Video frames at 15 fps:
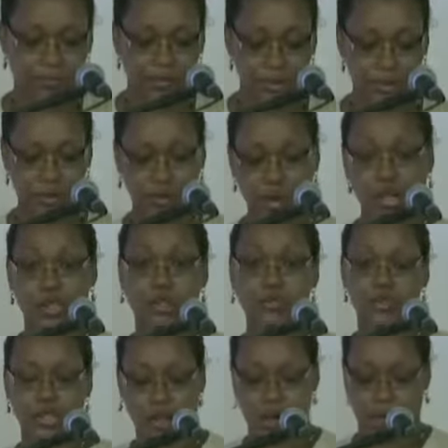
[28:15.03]
So
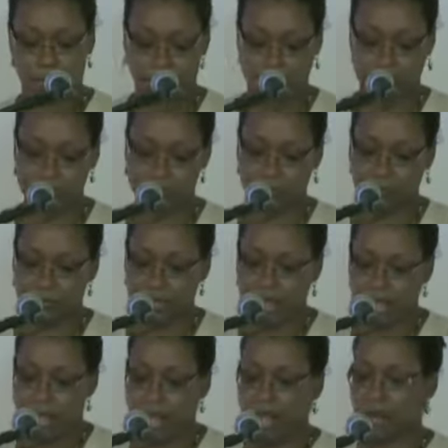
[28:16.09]
concluding comments.
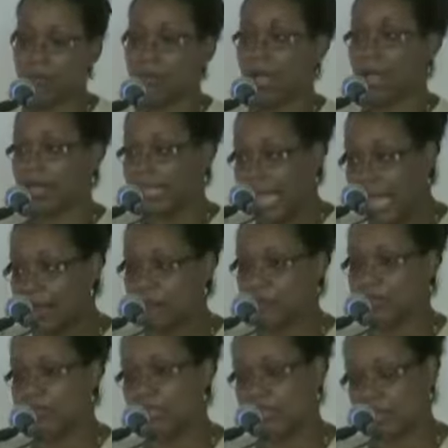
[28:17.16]
I
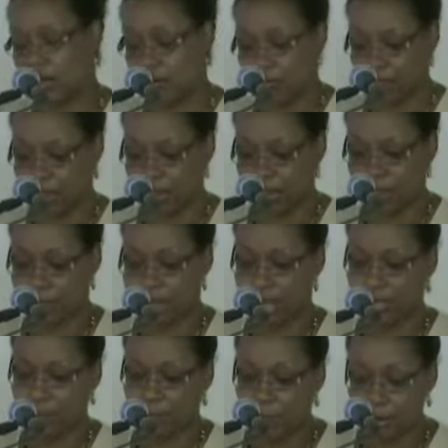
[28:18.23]
would say that overall I've
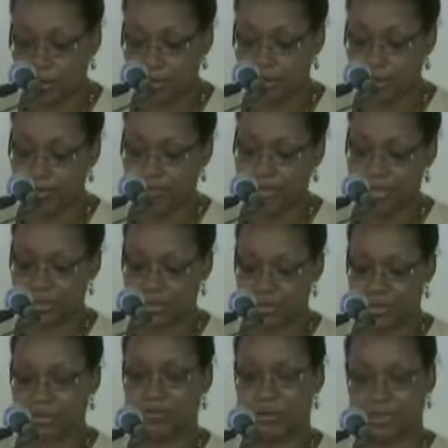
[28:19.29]
had a positive
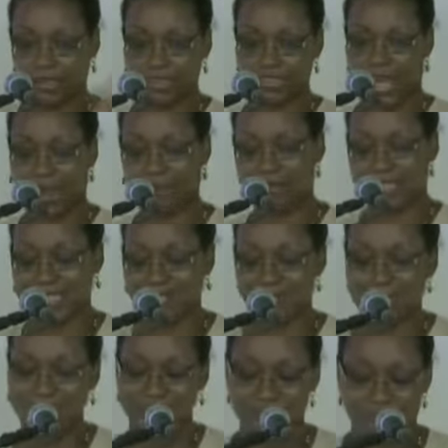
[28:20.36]
experience. My
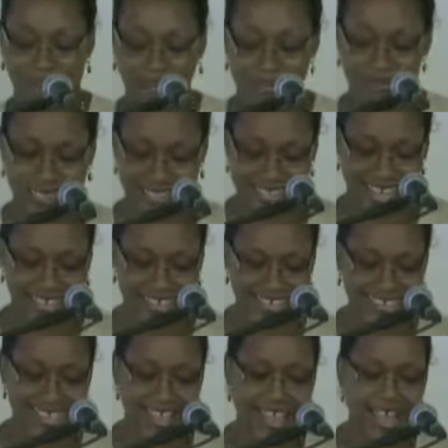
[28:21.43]
skepticism is
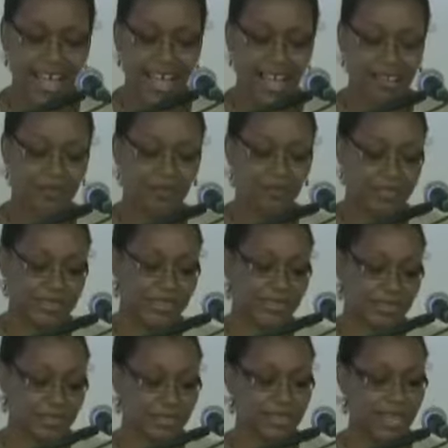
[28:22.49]
notwithstanding, I would
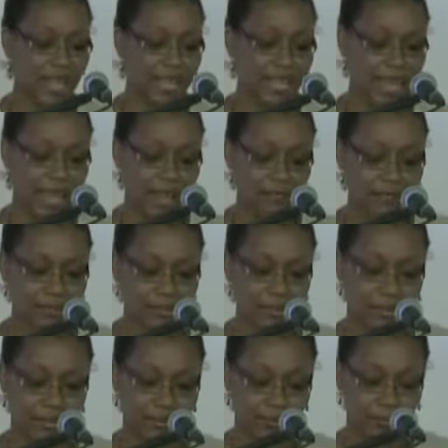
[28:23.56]
still say that I
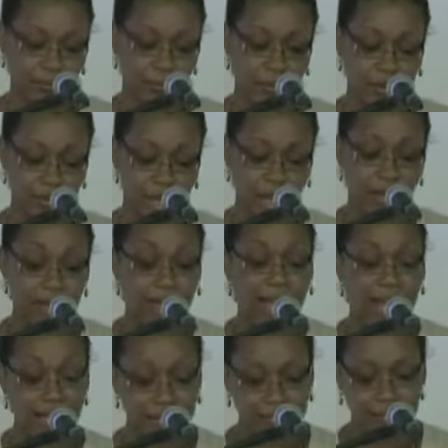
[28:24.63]
have
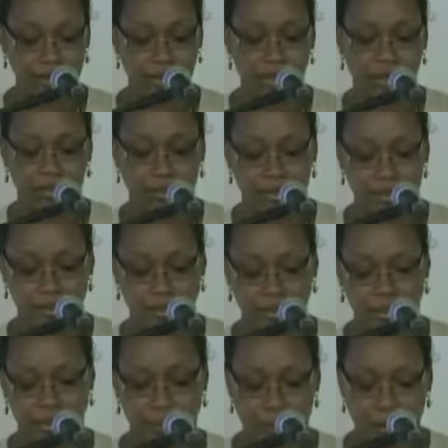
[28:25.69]
had
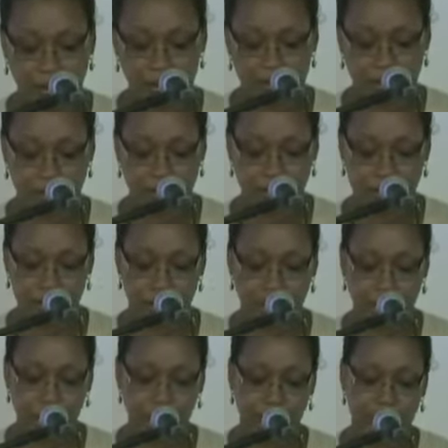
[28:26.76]
today a positive
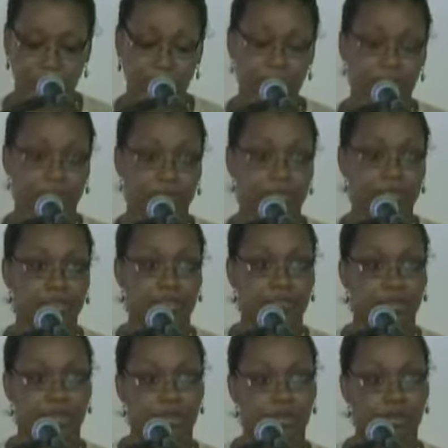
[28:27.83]
experience with the integration of
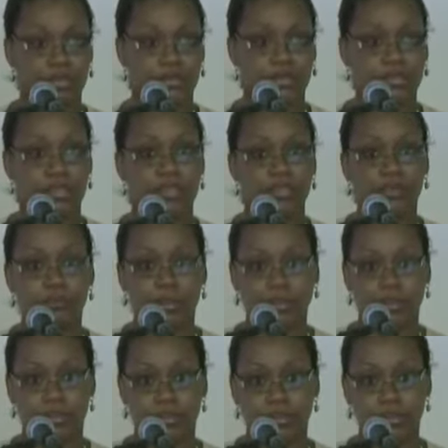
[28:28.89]
technology into my
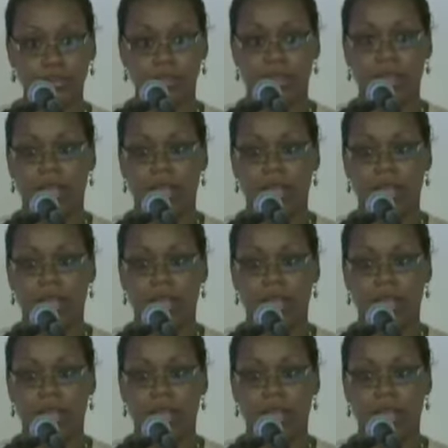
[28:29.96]
teaching.